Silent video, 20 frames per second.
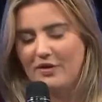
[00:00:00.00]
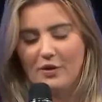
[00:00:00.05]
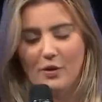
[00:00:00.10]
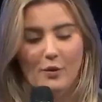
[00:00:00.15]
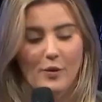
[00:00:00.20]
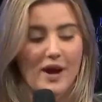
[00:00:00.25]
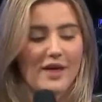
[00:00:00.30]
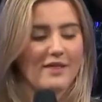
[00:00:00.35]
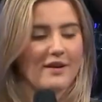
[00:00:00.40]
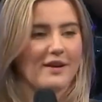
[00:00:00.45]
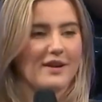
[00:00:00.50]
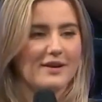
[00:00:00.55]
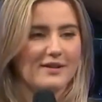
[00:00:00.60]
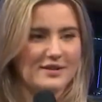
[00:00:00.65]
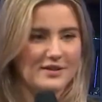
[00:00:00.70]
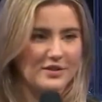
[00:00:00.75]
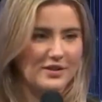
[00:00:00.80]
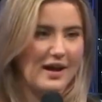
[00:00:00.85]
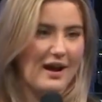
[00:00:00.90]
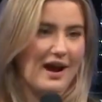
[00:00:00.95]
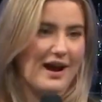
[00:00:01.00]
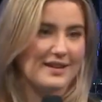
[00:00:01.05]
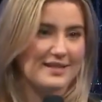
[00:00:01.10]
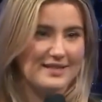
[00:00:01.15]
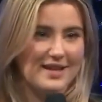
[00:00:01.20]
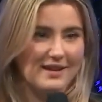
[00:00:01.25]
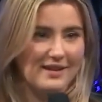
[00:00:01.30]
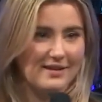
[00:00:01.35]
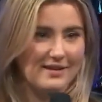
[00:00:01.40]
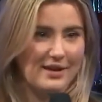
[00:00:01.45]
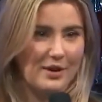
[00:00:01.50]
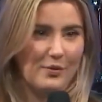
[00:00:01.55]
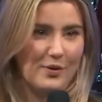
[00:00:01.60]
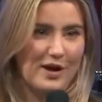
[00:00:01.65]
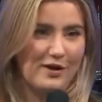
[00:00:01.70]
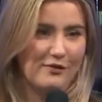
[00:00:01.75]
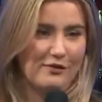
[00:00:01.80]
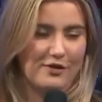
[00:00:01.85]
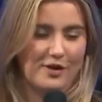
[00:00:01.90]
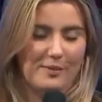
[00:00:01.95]
the weather uh, suddenly
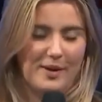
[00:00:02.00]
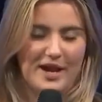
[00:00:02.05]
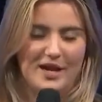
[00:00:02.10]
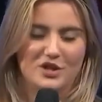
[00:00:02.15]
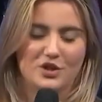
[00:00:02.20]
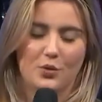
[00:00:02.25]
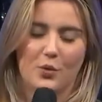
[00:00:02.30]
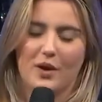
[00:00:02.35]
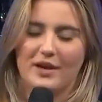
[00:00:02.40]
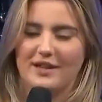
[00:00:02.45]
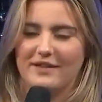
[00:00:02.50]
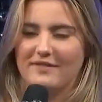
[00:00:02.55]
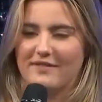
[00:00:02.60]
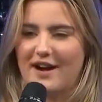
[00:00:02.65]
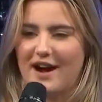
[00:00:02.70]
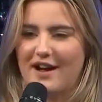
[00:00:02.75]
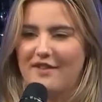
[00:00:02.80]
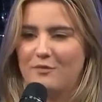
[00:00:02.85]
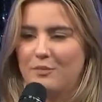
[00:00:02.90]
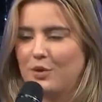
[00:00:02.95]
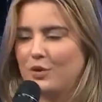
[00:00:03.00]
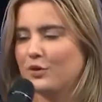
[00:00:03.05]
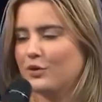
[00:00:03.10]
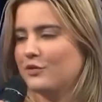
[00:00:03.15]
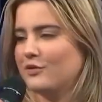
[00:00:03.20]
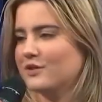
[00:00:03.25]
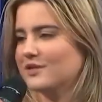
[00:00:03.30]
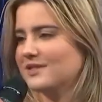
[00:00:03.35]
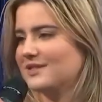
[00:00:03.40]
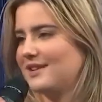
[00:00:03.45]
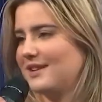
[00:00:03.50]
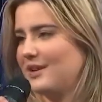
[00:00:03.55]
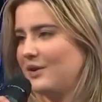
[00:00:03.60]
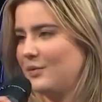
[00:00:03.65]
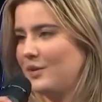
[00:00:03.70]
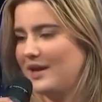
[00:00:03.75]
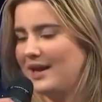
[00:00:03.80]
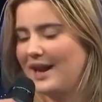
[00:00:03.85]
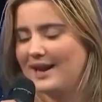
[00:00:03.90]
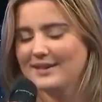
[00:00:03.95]
went from a 25 beautiful sunny
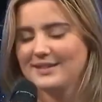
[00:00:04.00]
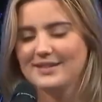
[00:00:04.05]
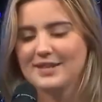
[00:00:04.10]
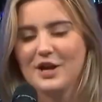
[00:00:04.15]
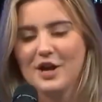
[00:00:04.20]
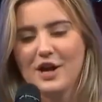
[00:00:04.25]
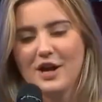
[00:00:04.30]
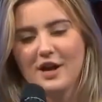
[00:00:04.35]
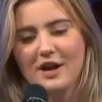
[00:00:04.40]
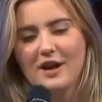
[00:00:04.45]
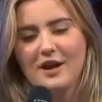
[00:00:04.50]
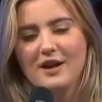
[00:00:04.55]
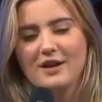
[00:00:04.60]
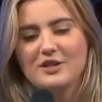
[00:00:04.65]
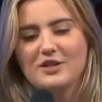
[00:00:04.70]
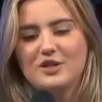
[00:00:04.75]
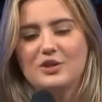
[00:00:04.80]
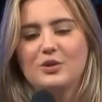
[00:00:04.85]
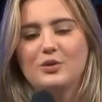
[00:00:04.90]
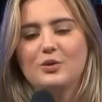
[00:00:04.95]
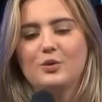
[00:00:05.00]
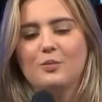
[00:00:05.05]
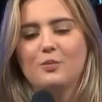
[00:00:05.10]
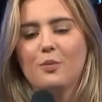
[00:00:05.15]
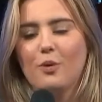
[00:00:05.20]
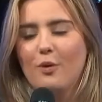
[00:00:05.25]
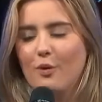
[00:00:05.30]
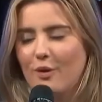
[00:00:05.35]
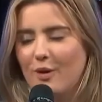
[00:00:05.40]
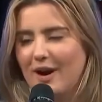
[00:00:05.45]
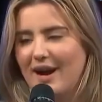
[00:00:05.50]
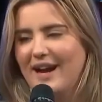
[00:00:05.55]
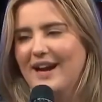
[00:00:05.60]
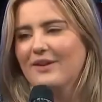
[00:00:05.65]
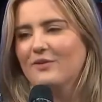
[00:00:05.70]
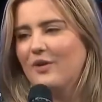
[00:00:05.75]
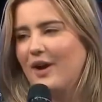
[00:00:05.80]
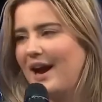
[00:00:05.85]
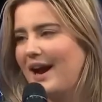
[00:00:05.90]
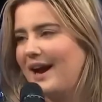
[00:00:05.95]
weekend to
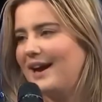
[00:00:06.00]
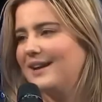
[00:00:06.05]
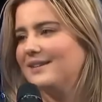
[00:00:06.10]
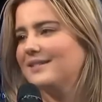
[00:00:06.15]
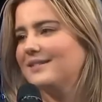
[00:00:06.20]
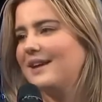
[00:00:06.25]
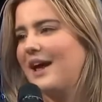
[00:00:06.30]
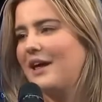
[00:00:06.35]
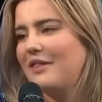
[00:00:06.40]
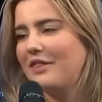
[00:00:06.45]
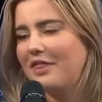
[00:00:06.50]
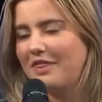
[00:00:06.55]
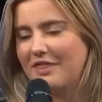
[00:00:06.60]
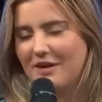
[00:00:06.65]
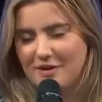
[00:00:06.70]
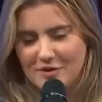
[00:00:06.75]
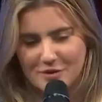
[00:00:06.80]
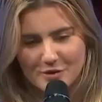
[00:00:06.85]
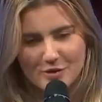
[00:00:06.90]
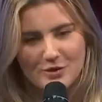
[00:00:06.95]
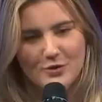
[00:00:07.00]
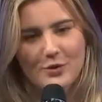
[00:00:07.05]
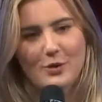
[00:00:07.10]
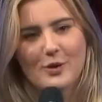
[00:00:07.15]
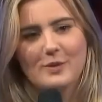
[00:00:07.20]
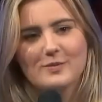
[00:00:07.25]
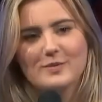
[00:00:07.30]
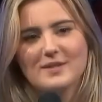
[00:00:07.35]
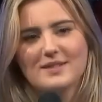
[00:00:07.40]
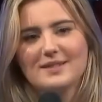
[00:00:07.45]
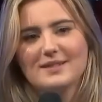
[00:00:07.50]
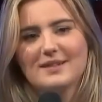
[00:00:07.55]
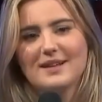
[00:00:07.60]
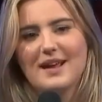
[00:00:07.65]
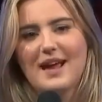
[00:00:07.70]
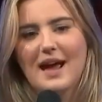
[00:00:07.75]
pouring rain and thunderstorms.